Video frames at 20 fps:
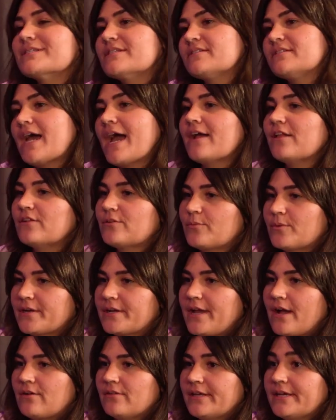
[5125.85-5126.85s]
what style of
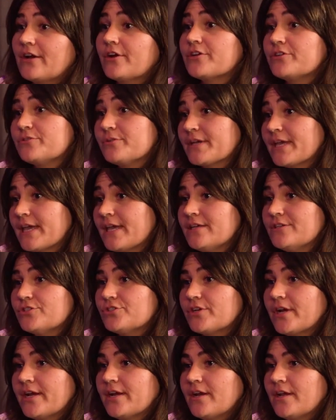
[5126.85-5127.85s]
workout? Like, are you doing
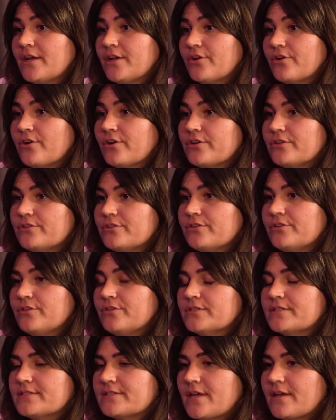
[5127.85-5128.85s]
HIIT training, or
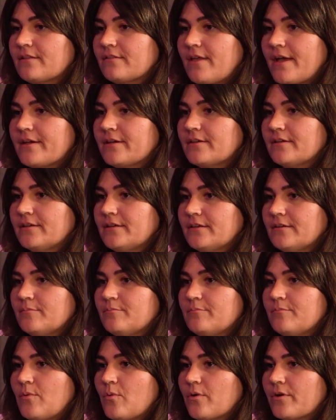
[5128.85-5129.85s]
you could say like
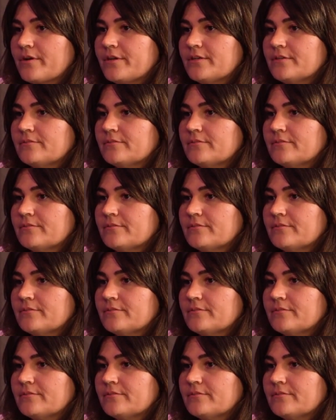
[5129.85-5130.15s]
more